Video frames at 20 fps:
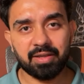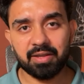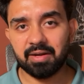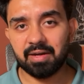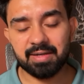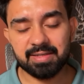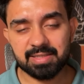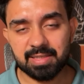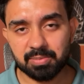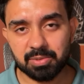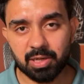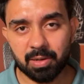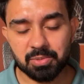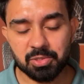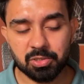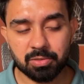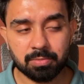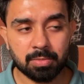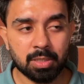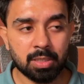a yearly
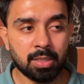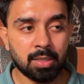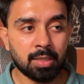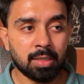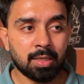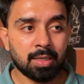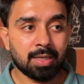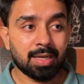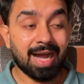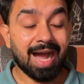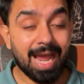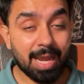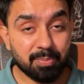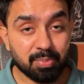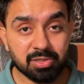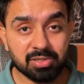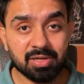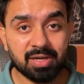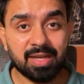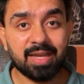subscription. I
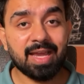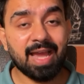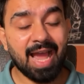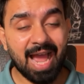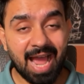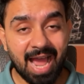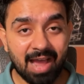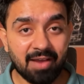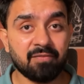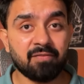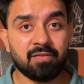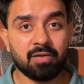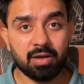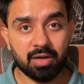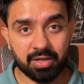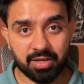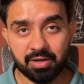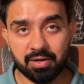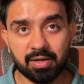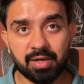personally have
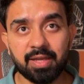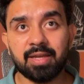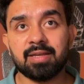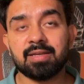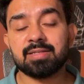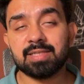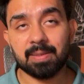a yearly